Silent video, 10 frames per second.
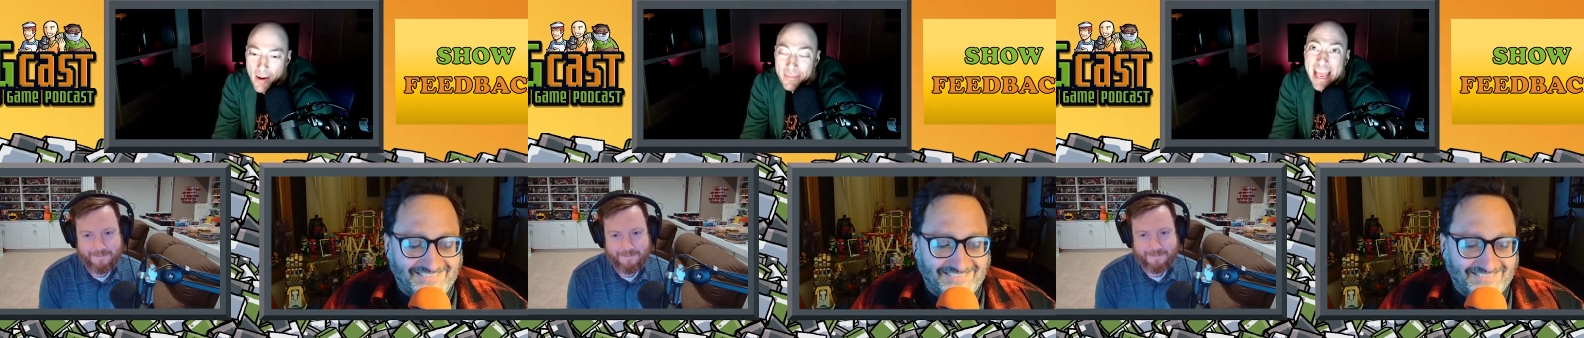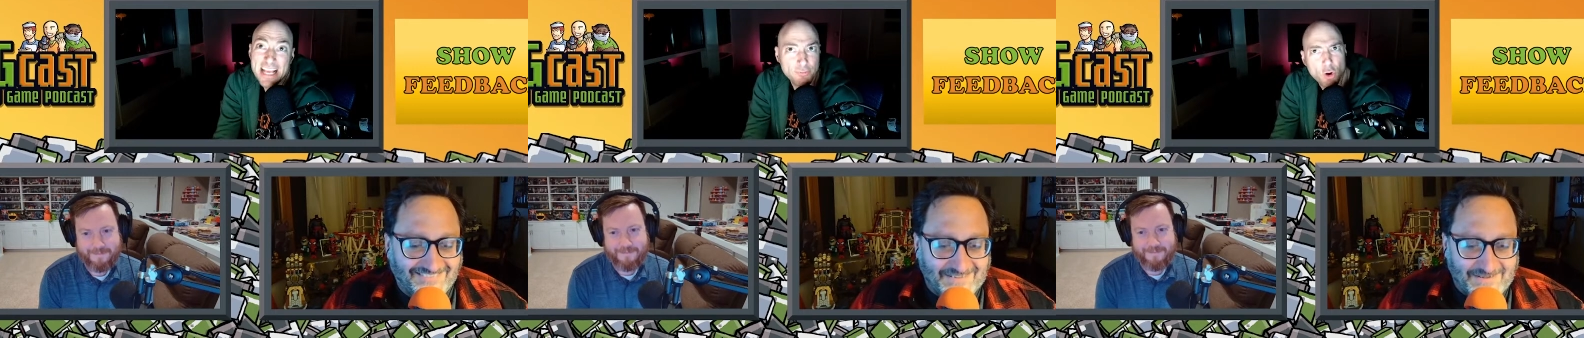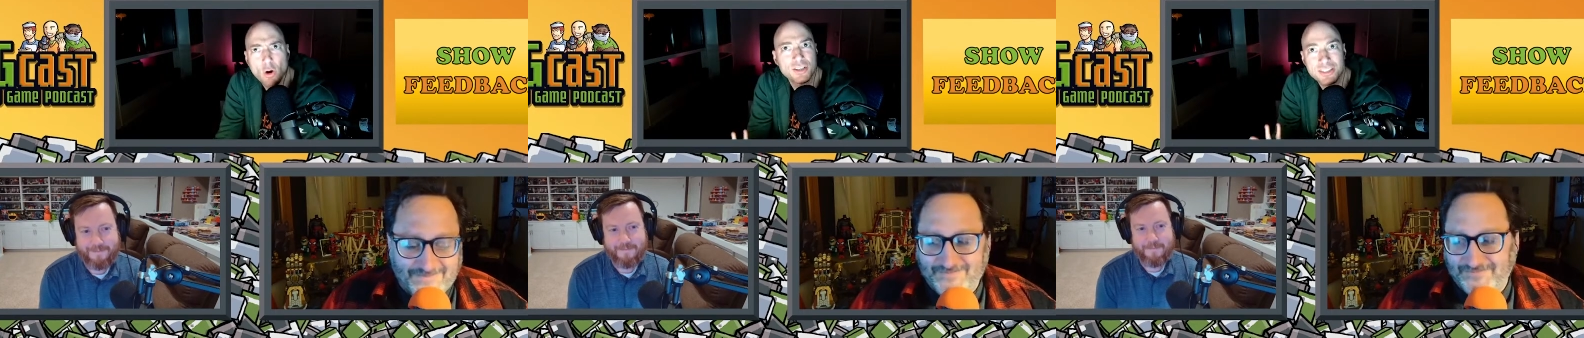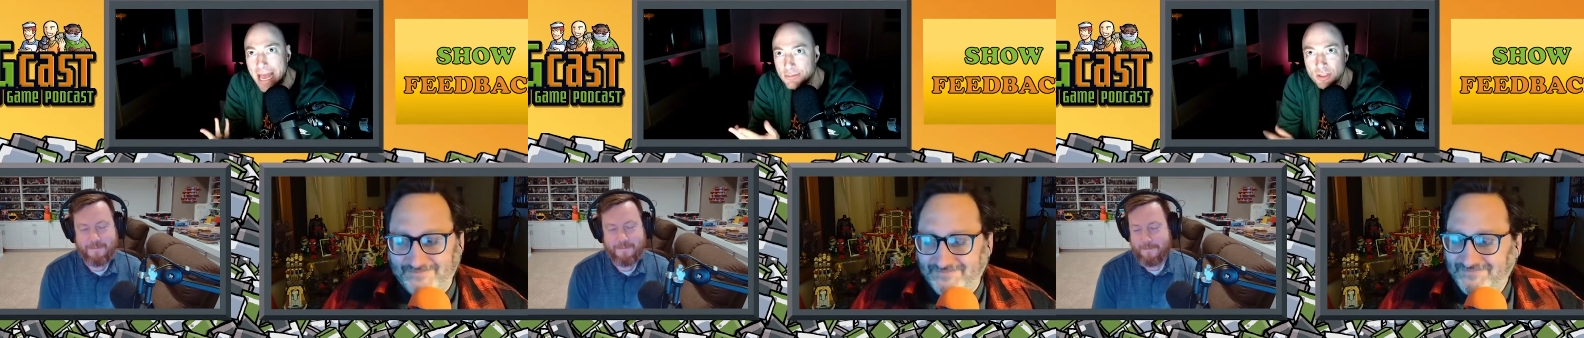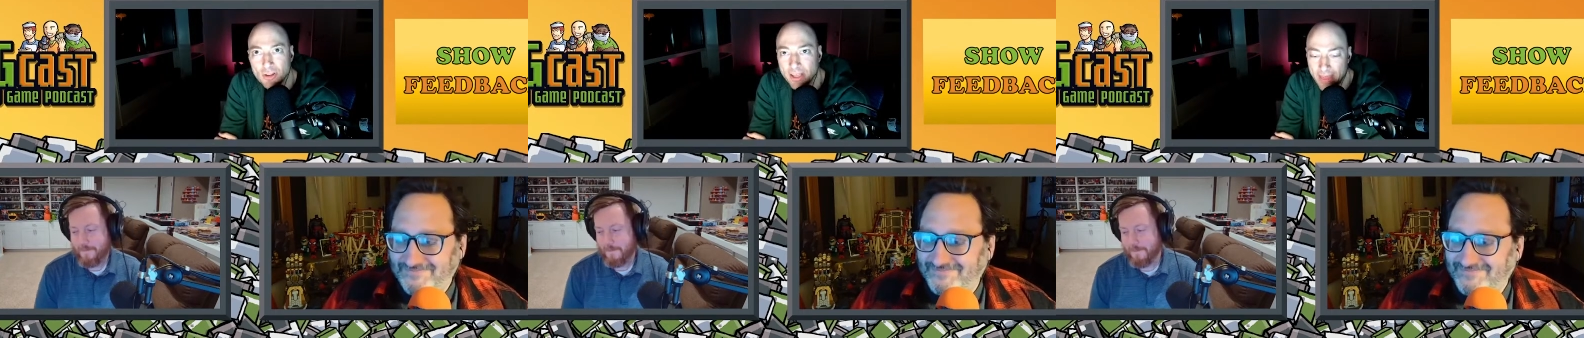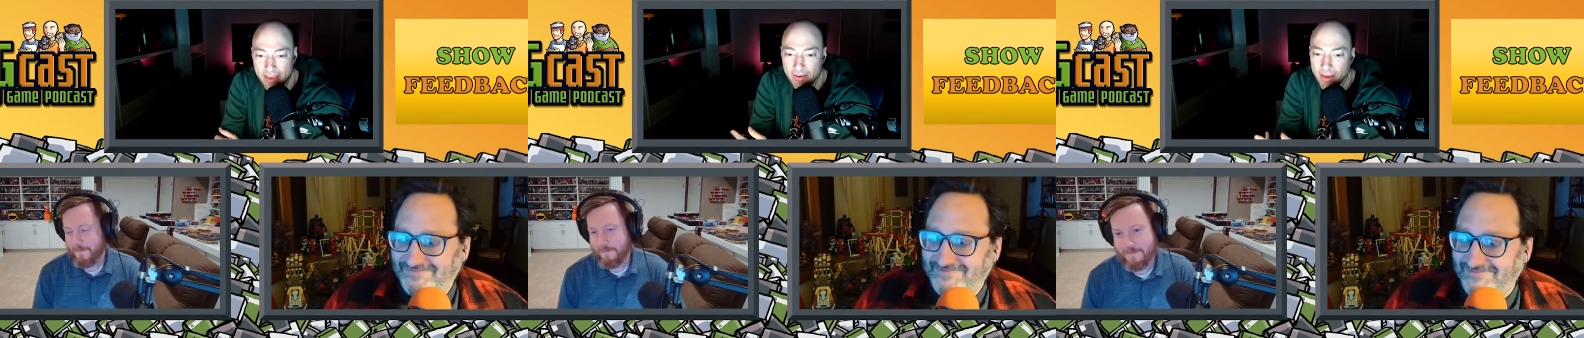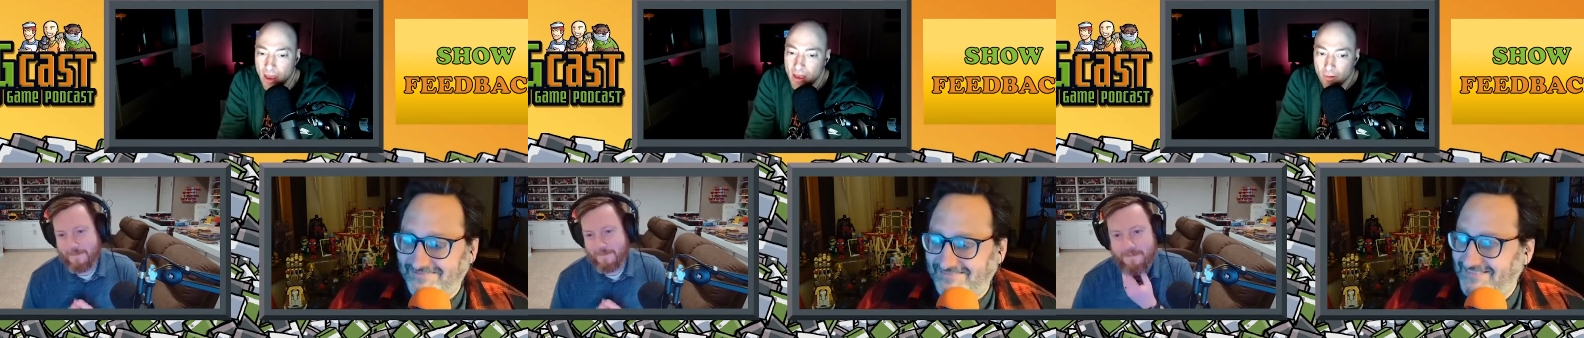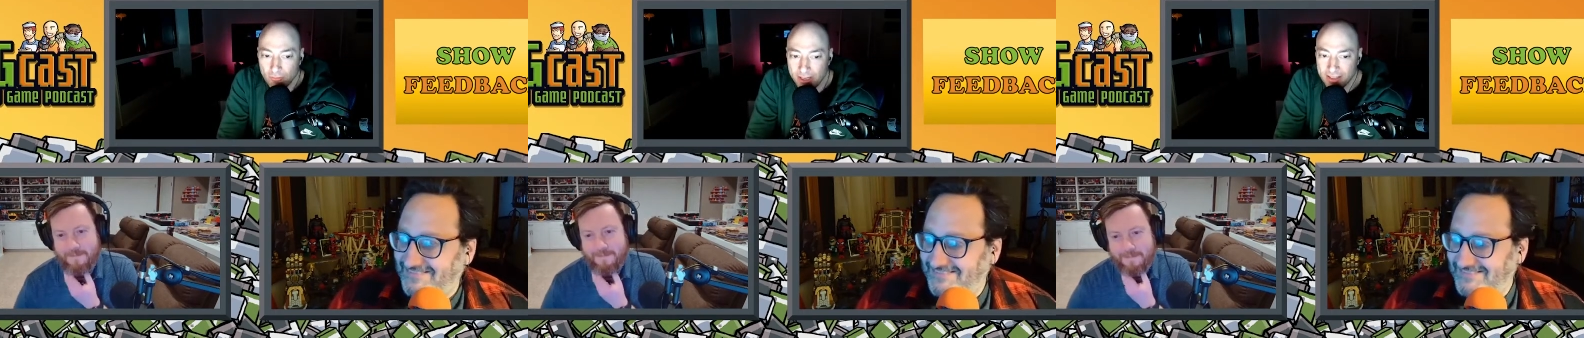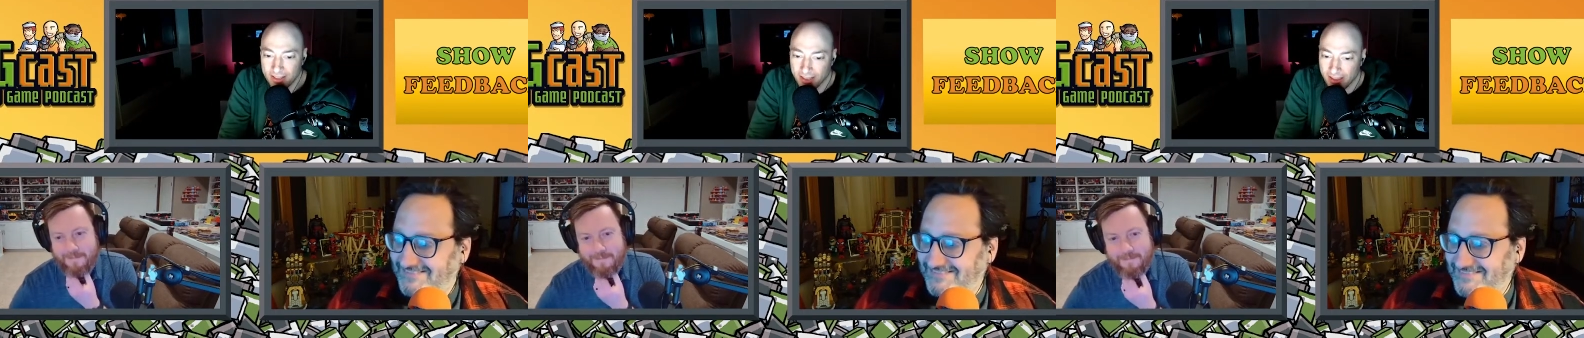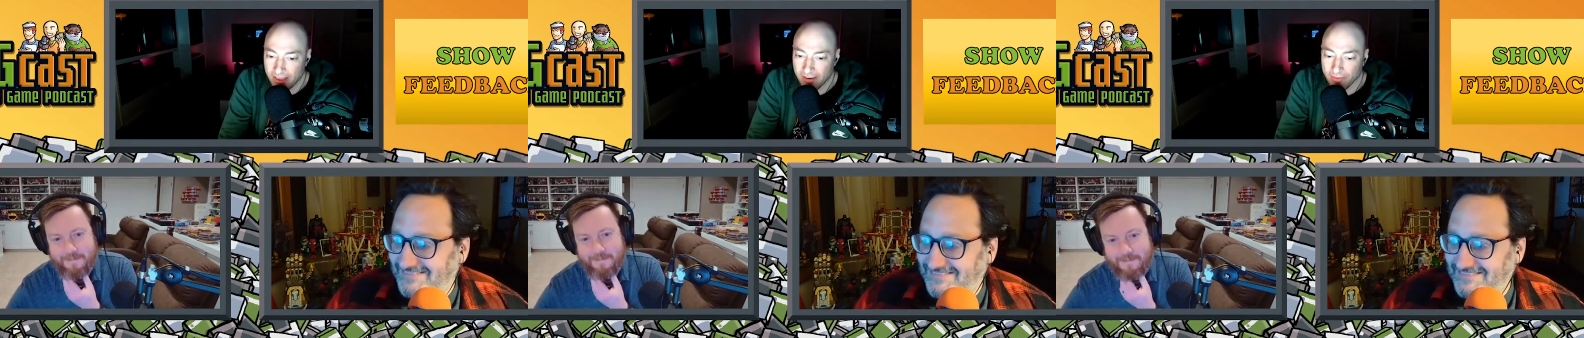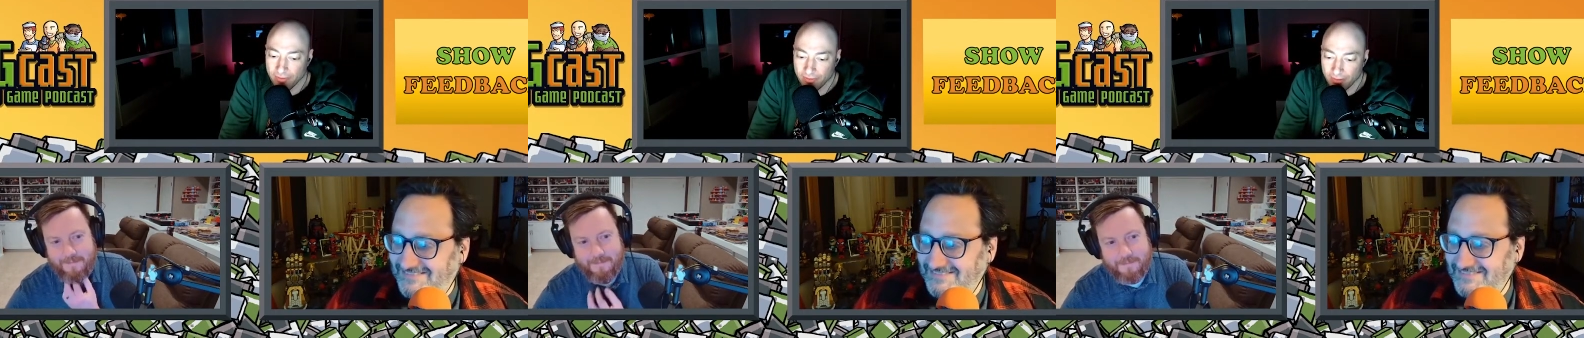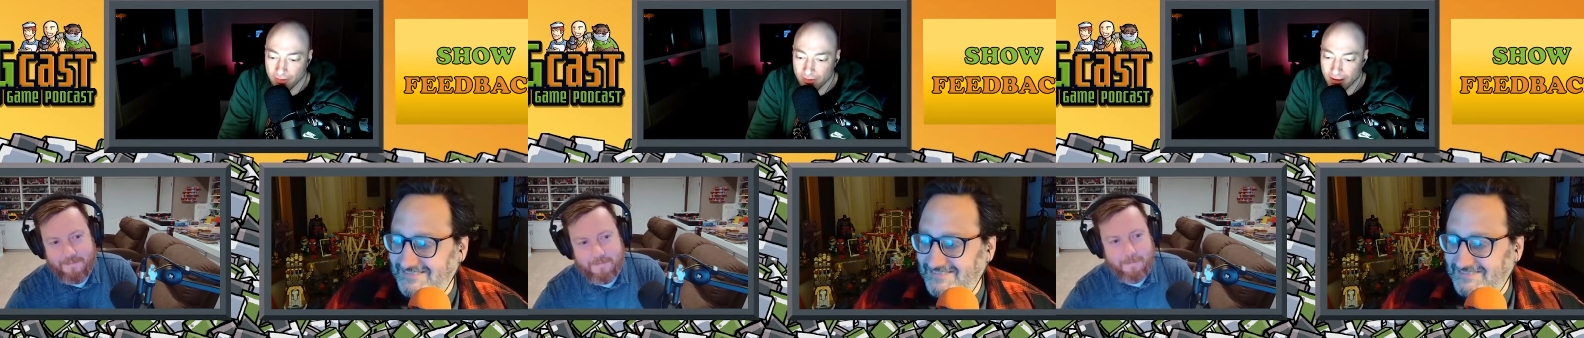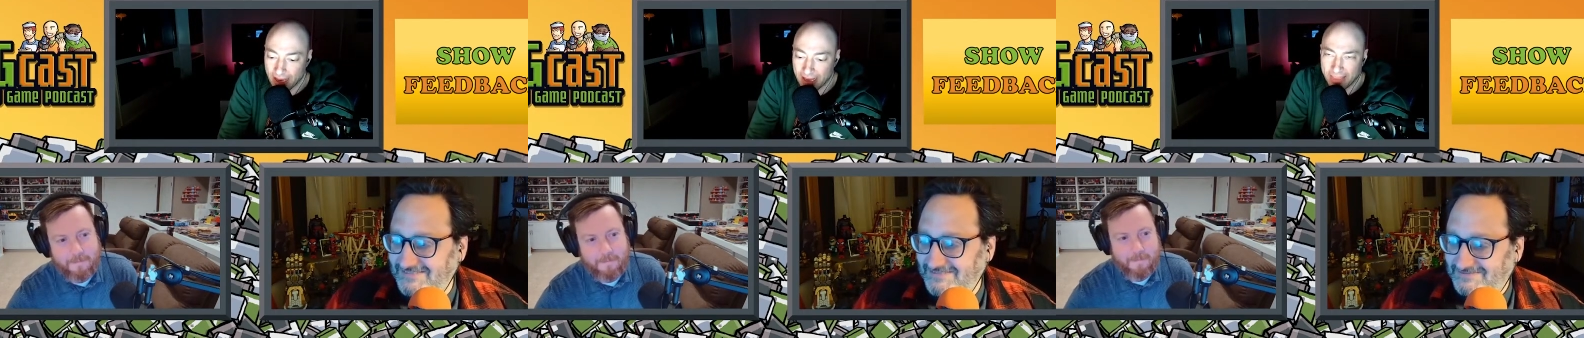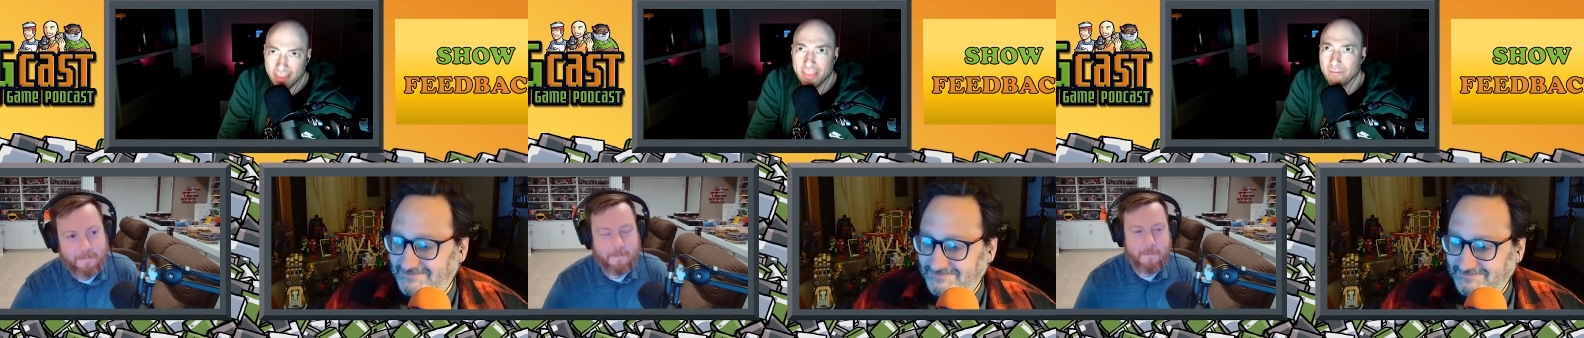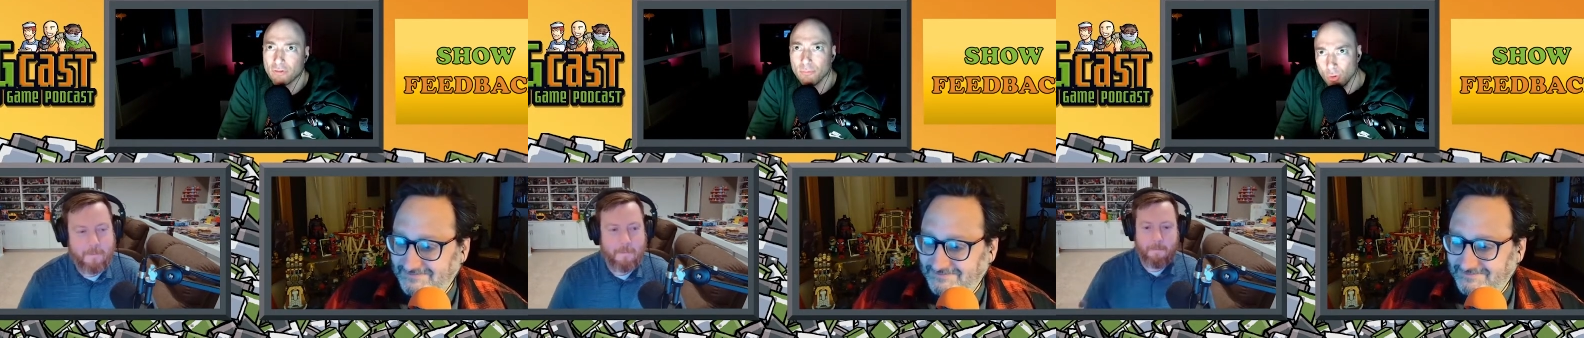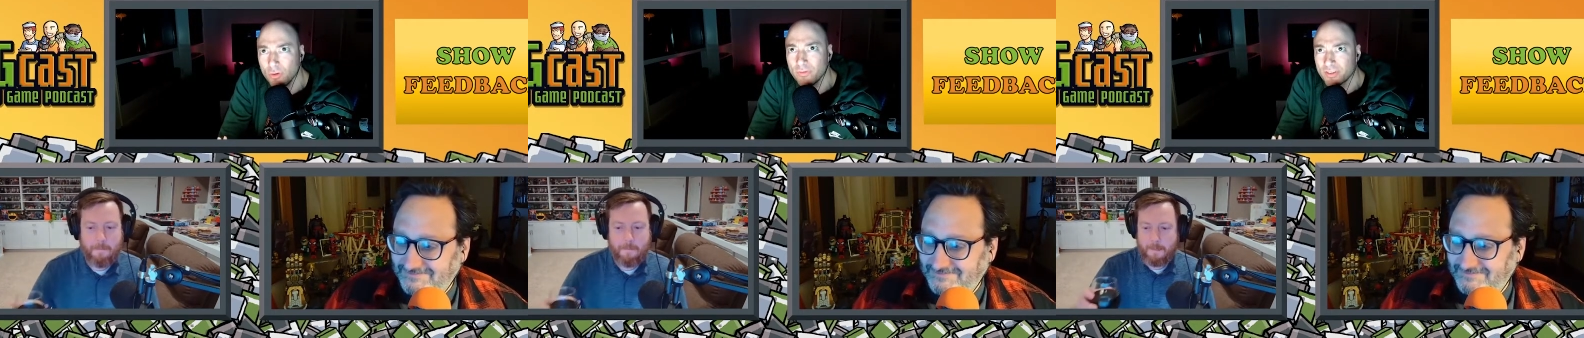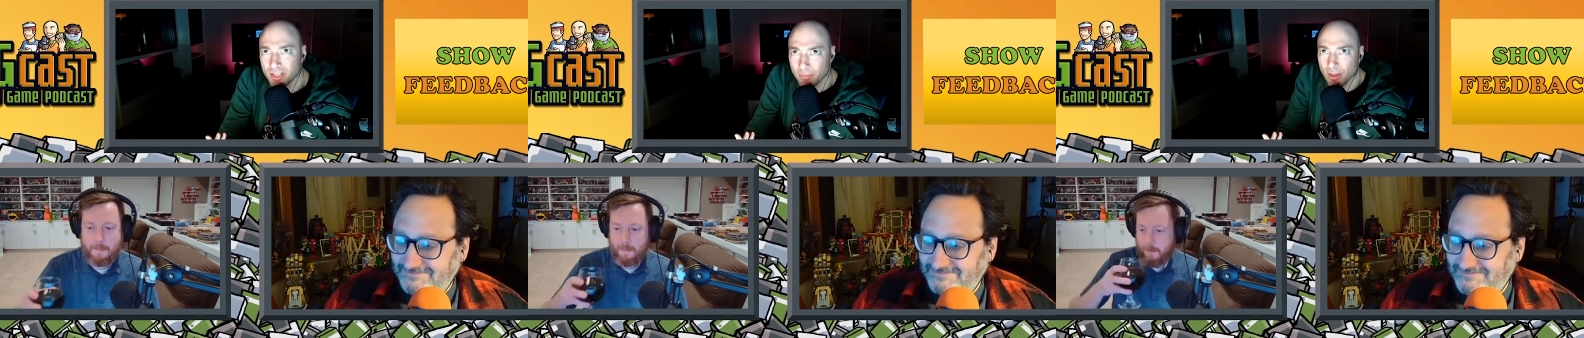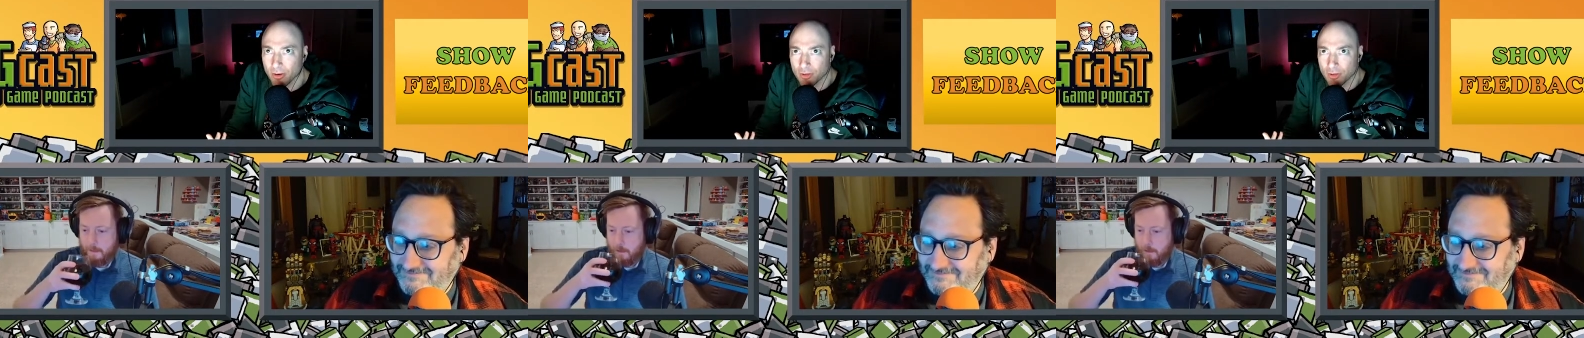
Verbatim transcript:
Speaker 1: yes, of course, absolutely. They recently they've I think they've removed some of those